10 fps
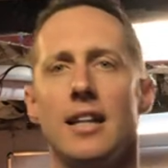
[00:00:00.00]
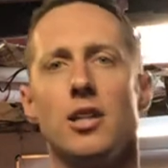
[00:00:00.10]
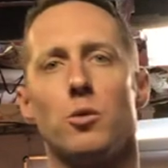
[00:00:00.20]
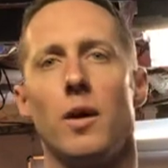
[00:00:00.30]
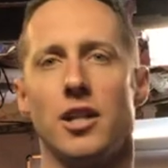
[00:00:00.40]

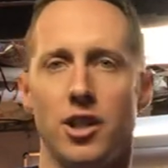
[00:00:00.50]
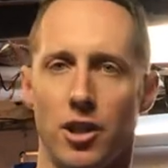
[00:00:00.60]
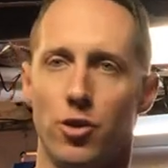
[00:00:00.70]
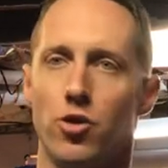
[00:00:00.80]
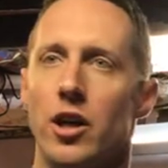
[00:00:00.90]
least watch the
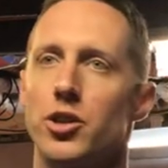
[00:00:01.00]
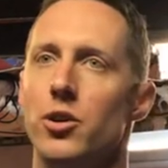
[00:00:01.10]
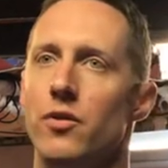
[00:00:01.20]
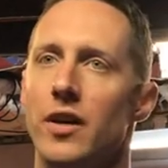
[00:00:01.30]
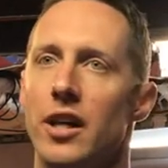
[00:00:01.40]

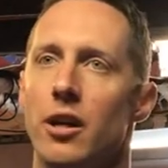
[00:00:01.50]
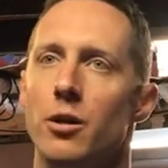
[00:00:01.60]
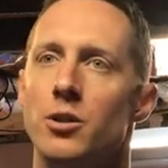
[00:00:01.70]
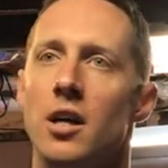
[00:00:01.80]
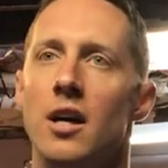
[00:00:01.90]
instructional
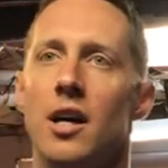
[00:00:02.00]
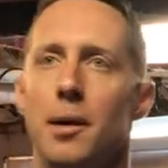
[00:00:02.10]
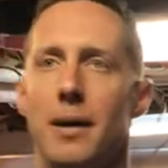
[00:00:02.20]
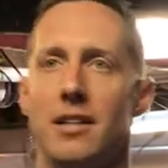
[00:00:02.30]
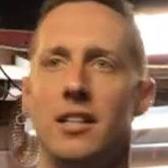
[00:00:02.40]
videos
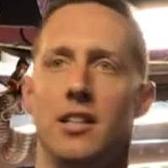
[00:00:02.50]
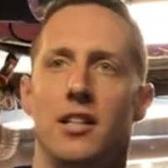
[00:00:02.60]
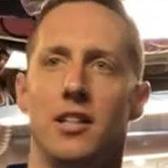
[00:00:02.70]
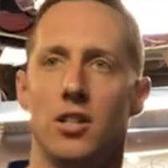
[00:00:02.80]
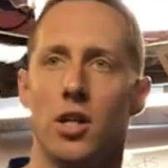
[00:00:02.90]
about
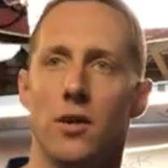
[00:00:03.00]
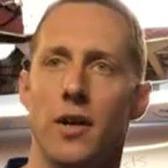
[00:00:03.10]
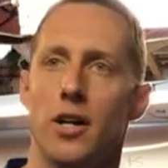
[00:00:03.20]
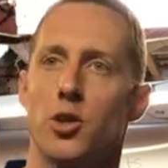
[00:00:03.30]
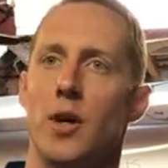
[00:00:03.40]
TT serve
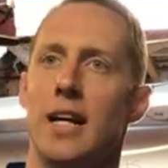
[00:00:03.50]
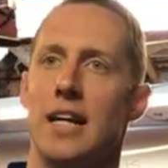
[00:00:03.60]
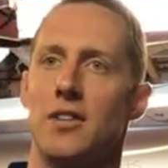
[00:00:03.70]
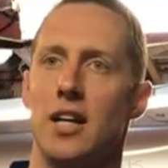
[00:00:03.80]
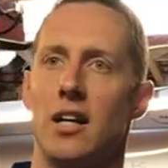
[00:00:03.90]
and try to
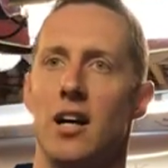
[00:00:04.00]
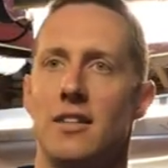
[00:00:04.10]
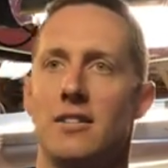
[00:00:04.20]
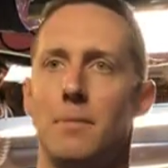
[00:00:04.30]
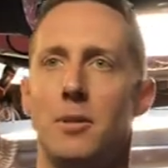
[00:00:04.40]
get that
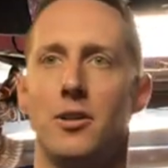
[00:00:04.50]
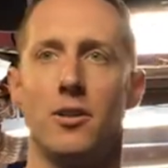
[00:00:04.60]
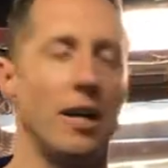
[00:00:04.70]
concept in your